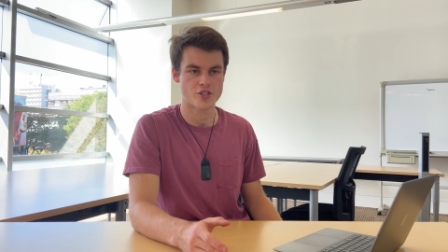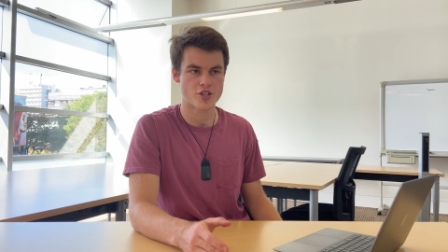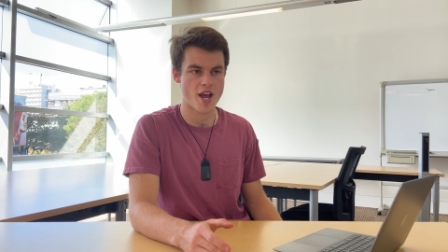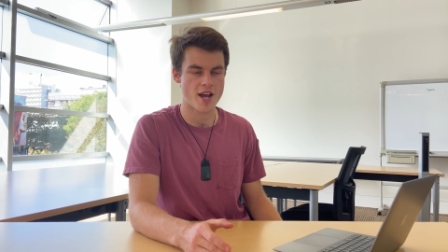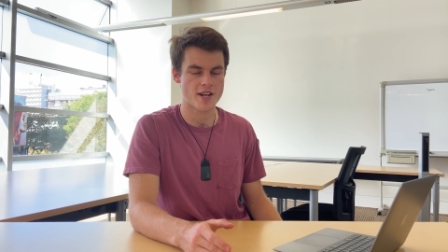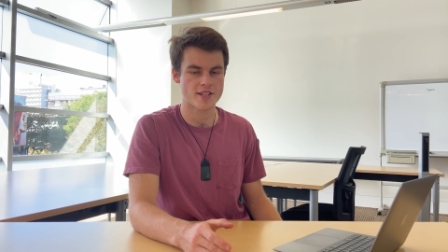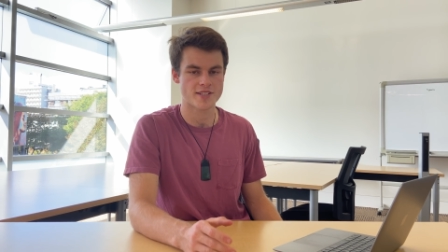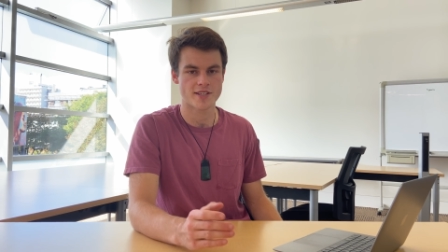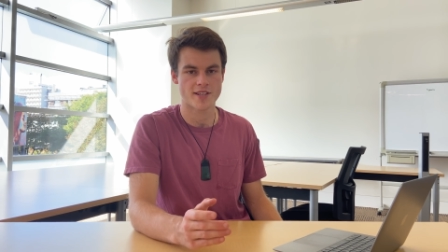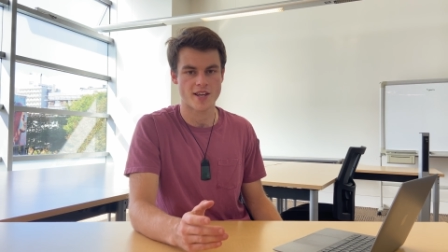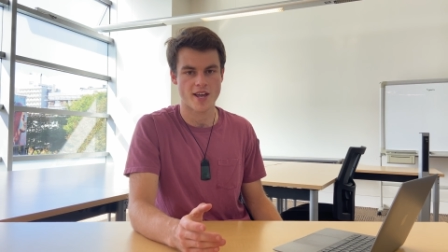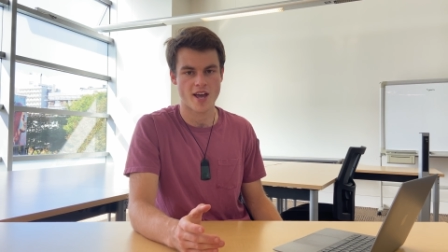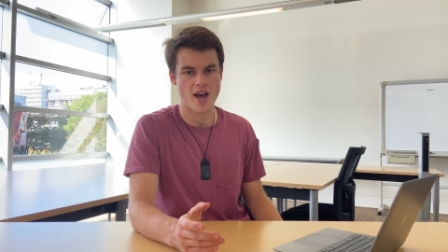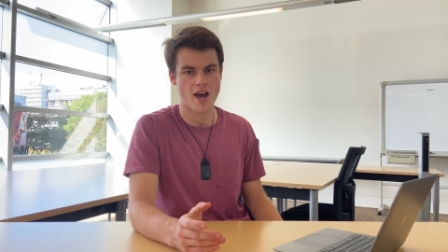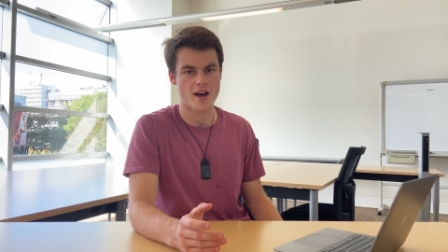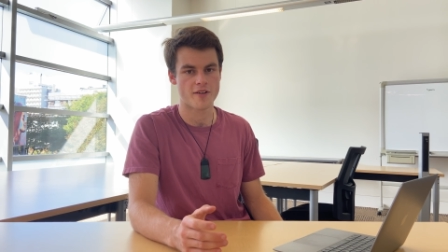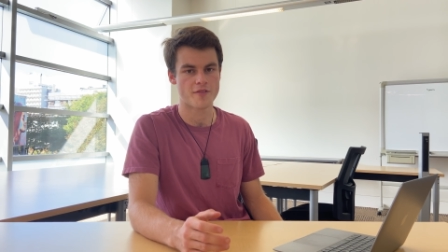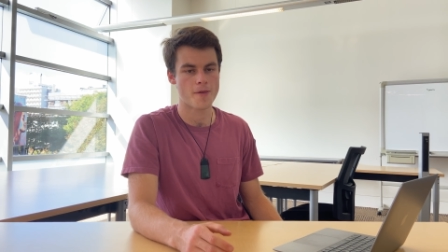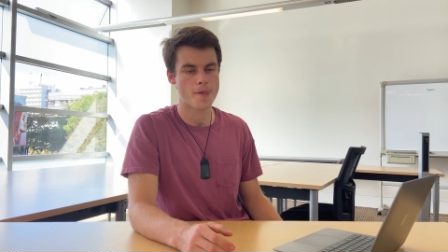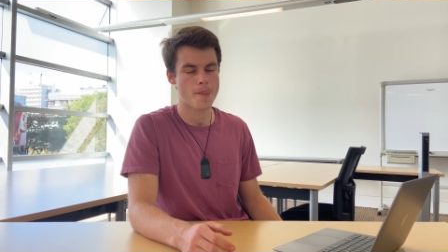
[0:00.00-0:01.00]
checks that they
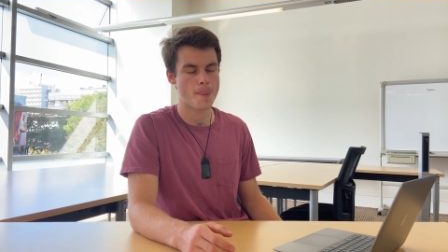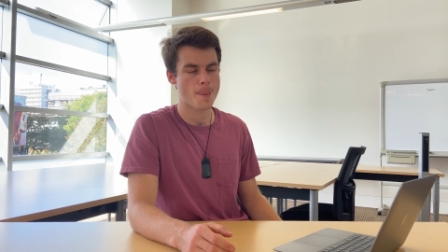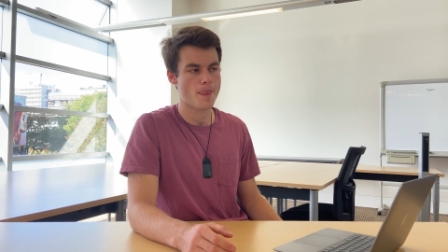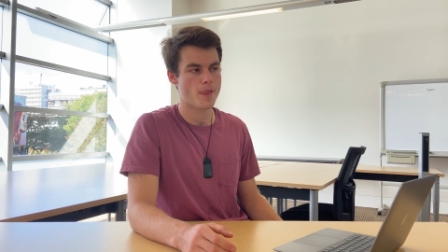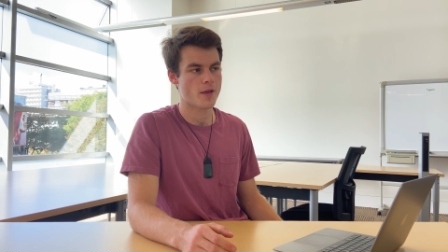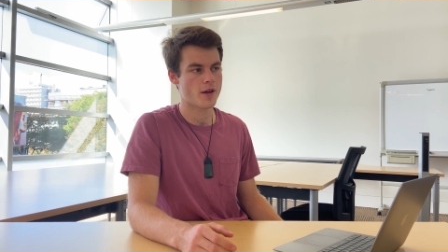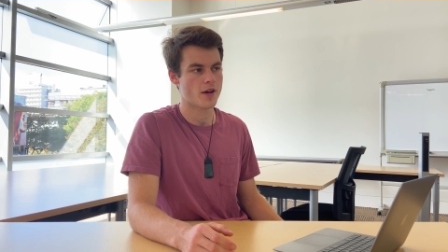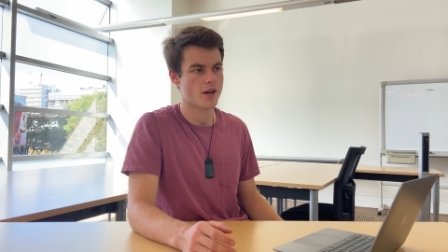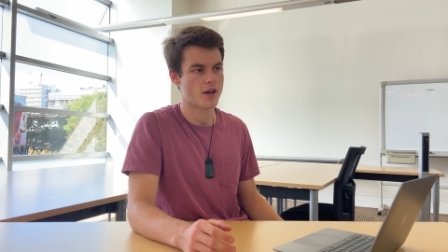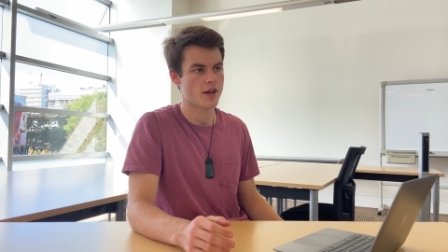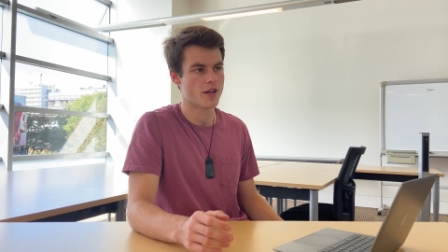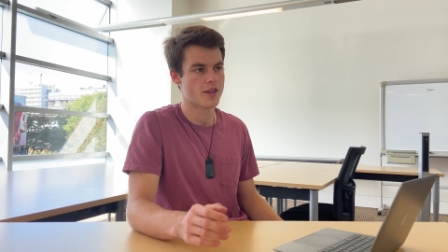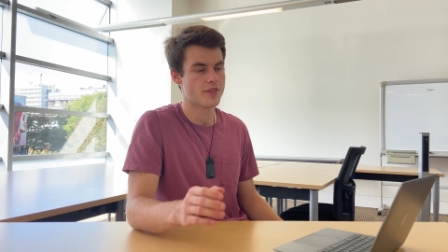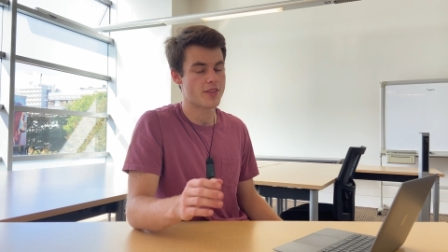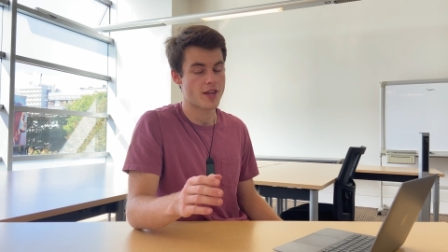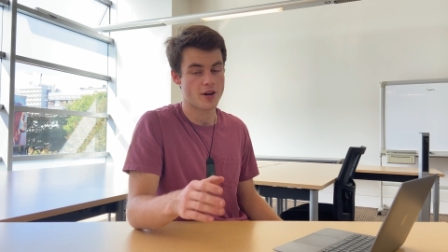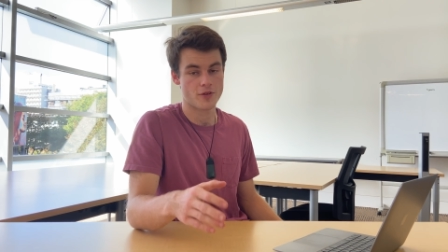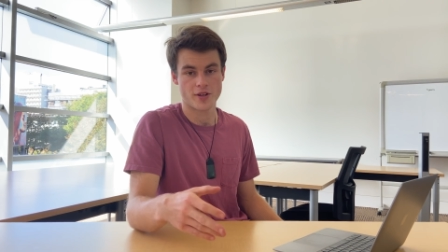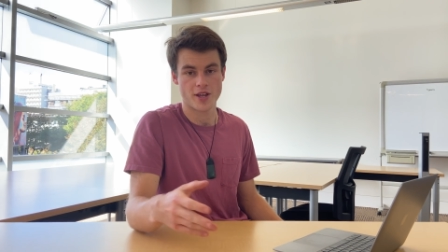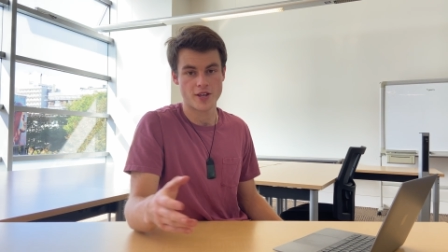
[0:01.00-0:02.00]
have, uh,
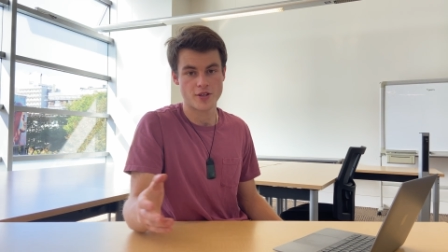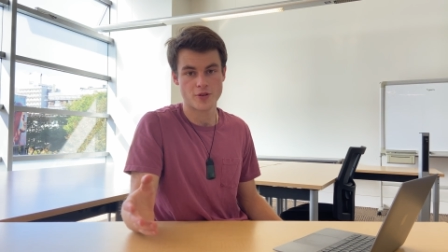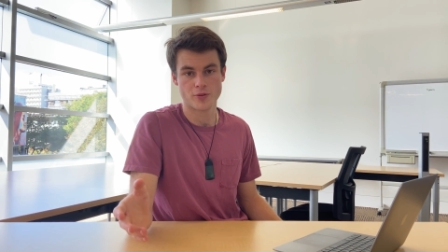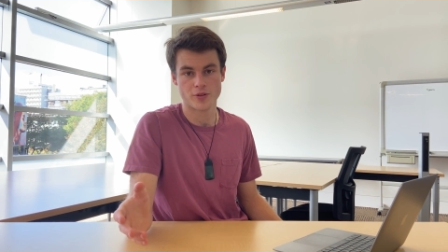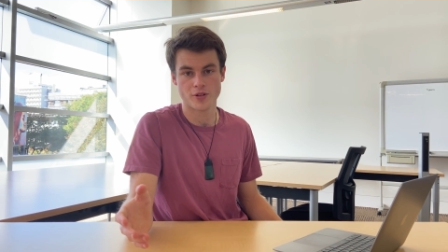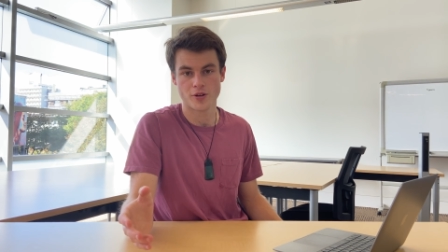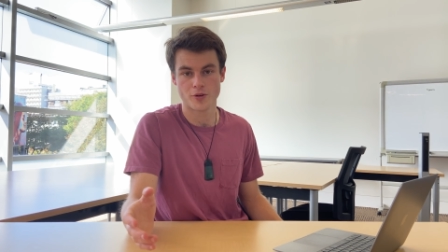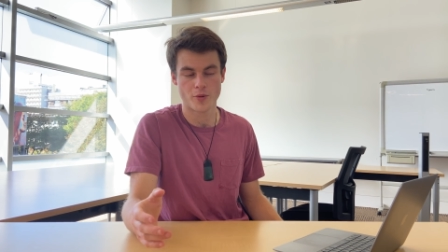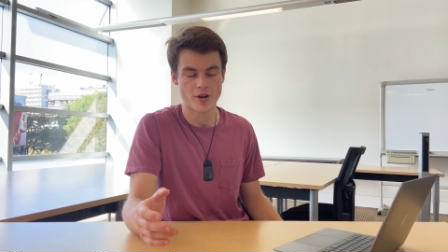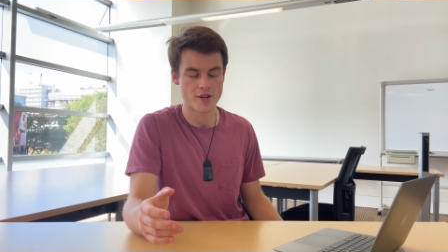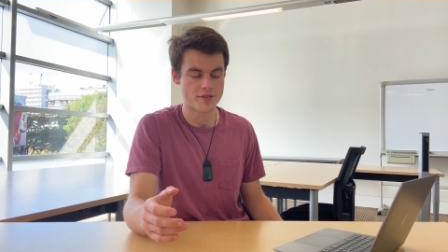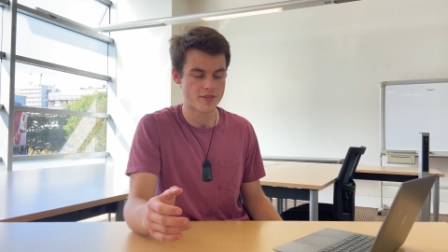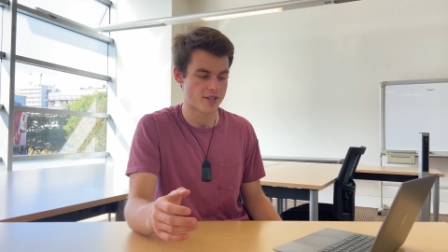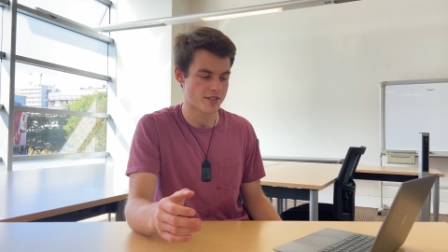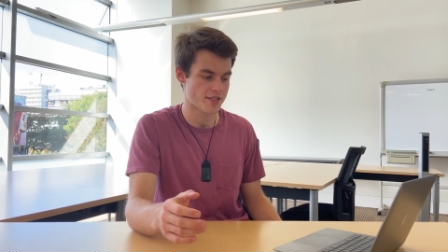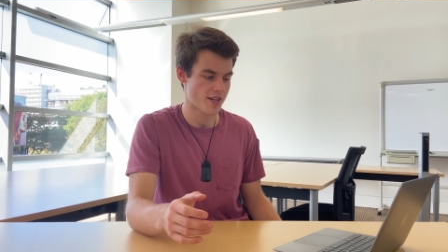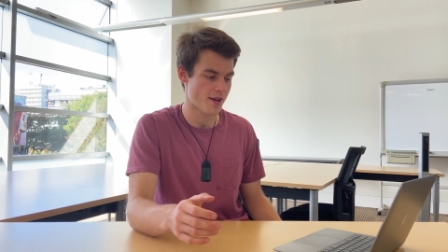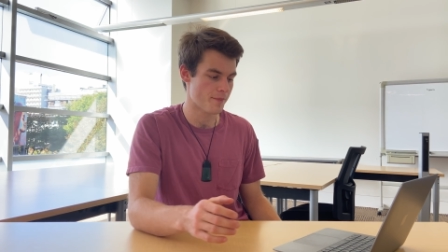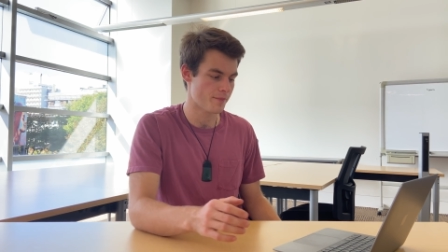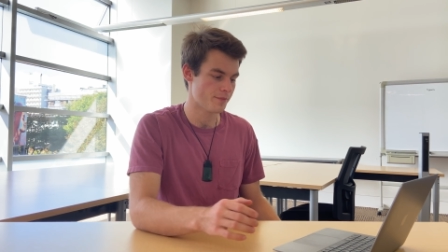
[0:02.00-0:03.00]
that'll get you a long way in the
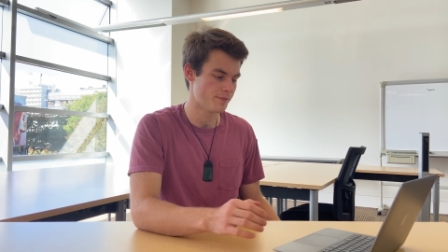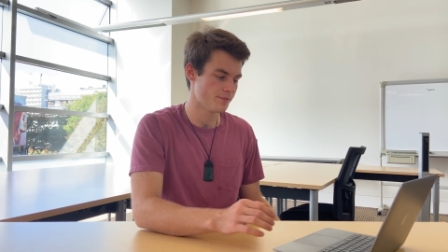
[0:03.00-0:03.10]
exam.